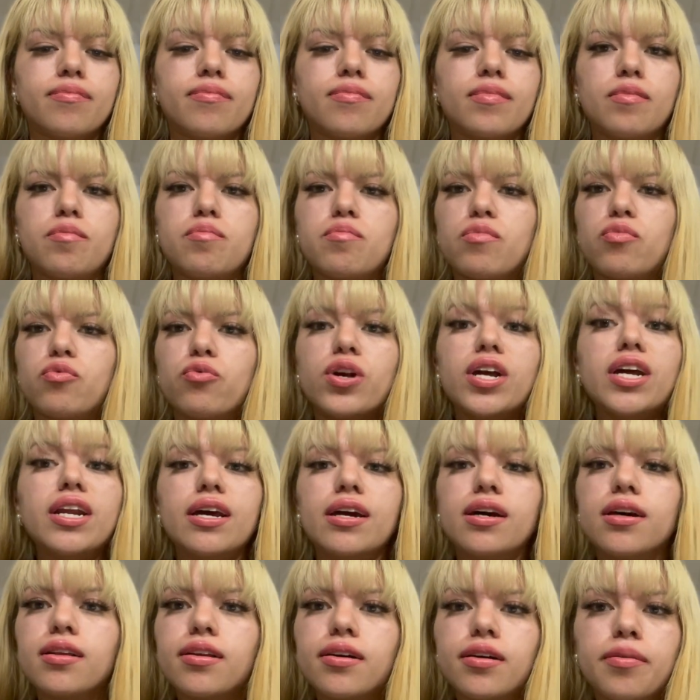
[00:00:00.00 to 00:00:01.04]

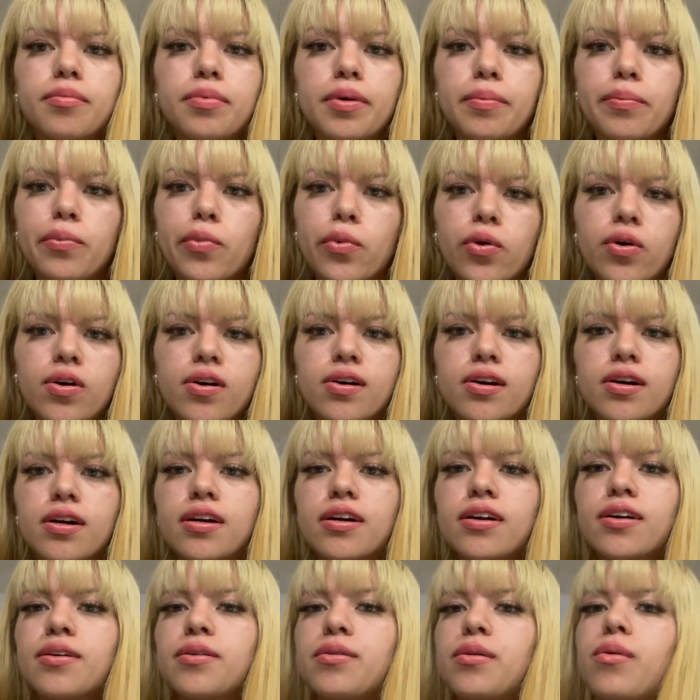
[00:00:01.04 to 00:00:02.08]
reading a little bit
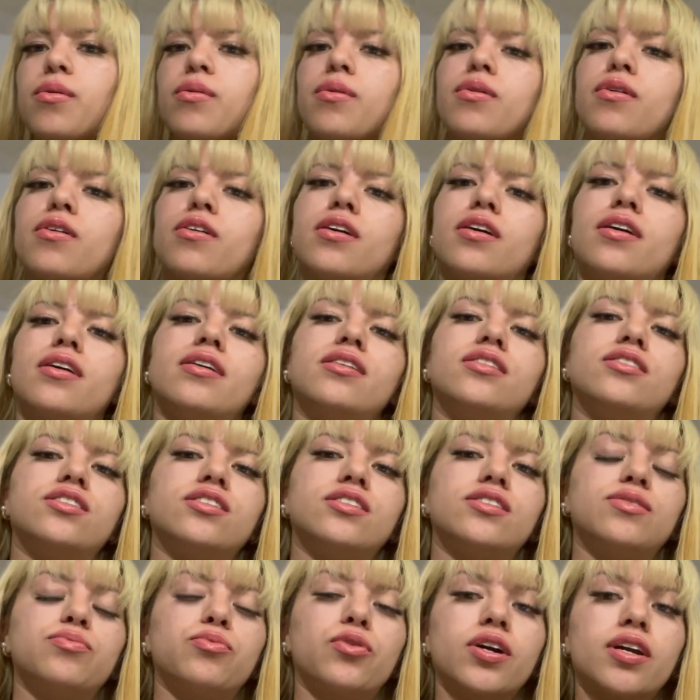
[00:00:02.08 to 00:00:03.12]
more, or
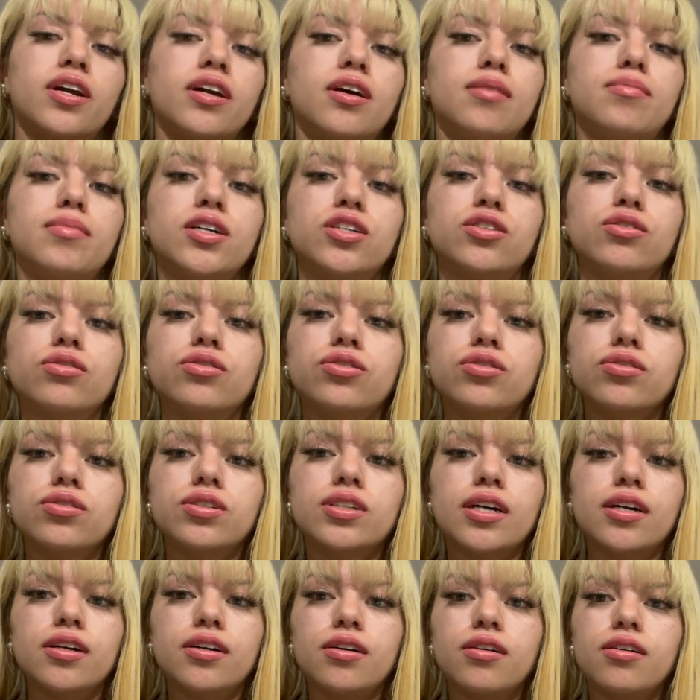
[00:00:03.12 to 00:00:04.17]
just working on my social
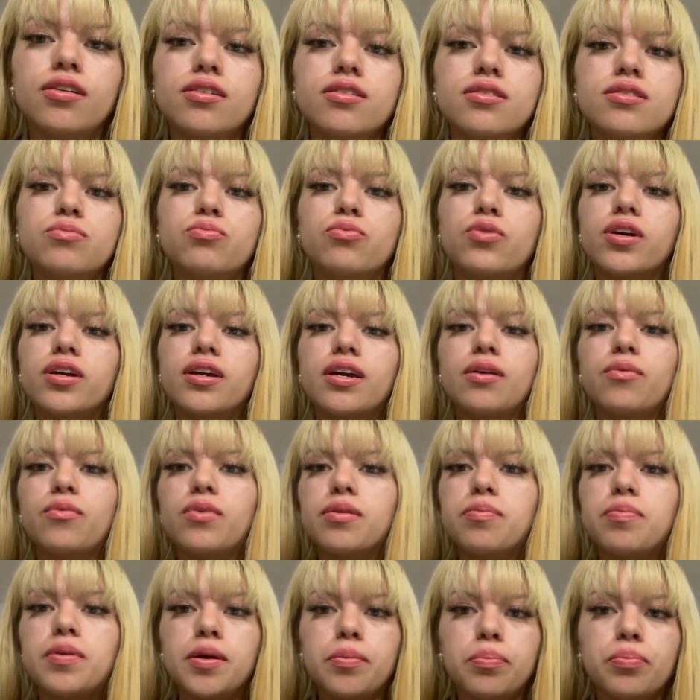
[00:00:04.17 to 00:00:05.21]
skills, working with
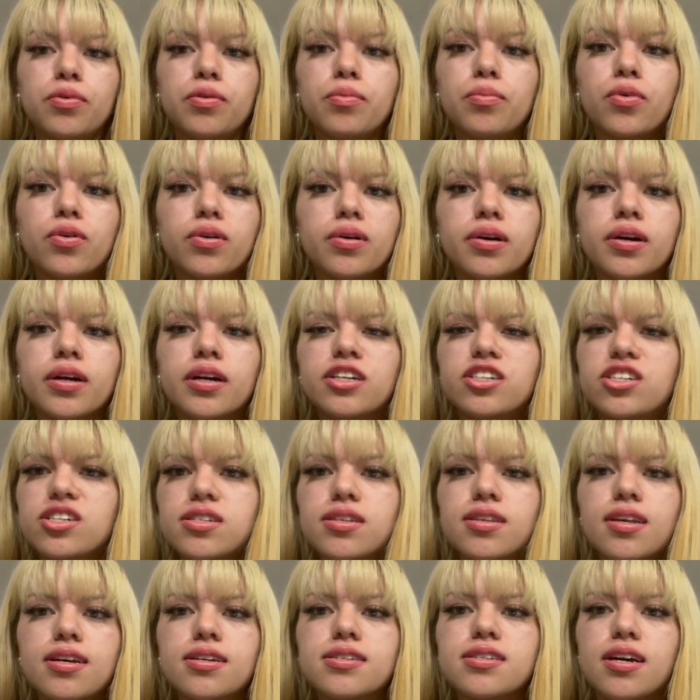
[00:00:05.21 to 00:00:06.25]
people more, just
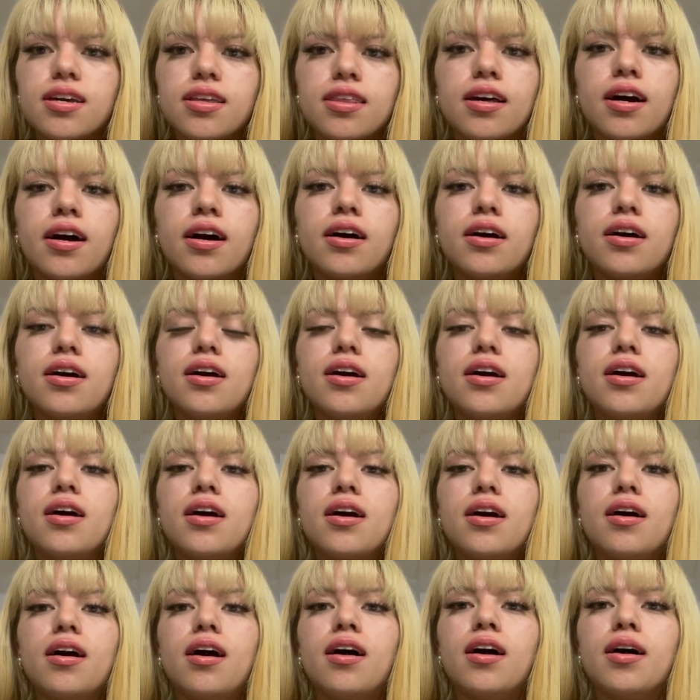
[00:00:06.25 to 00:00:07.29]
things like that.
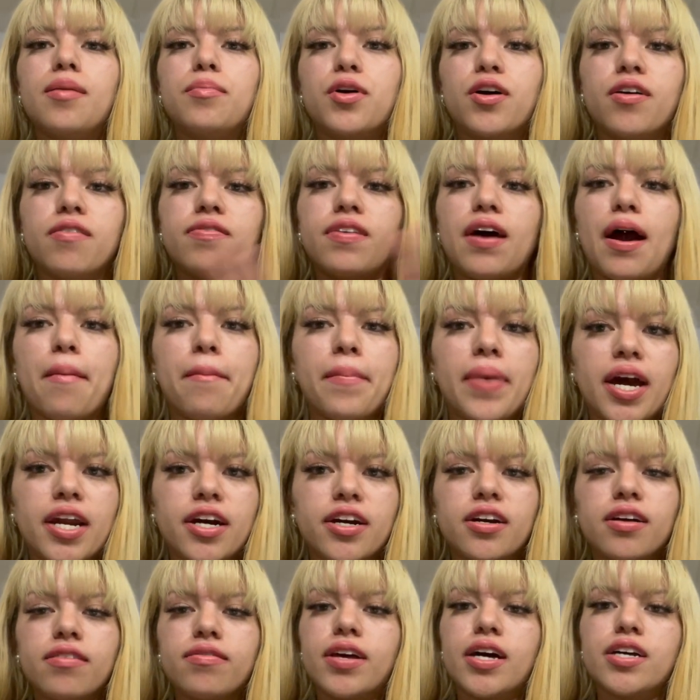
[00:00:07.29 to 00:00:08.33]
of that
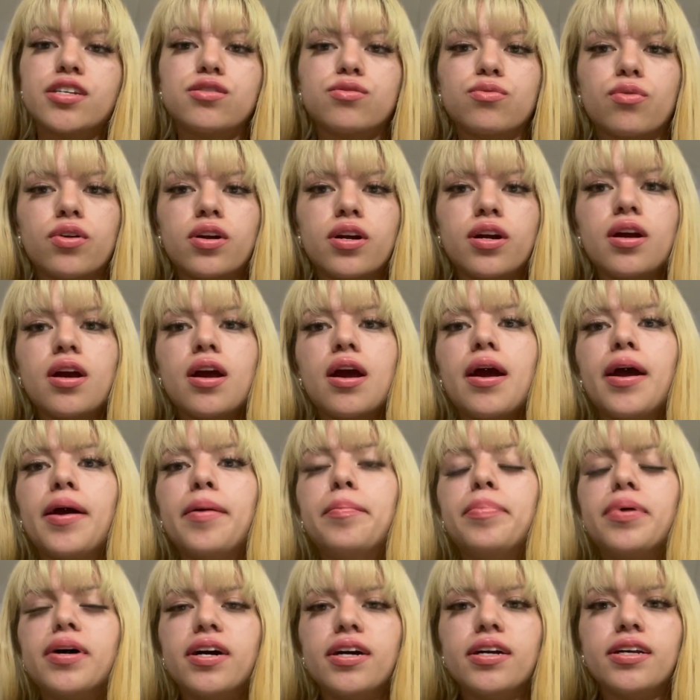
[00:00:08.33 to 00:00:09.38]
matter, of that sort.
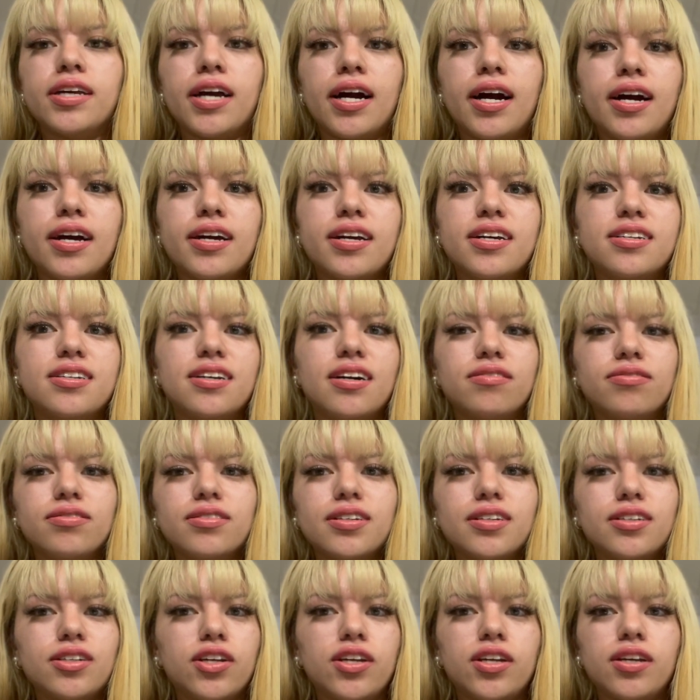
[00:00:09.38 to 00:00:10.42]
But yeah, I could
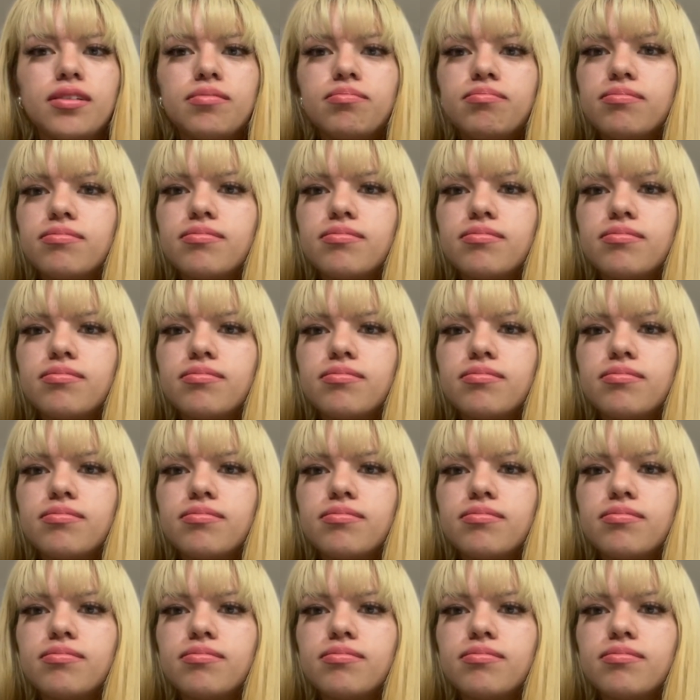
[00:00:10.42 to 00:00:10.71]
definitely,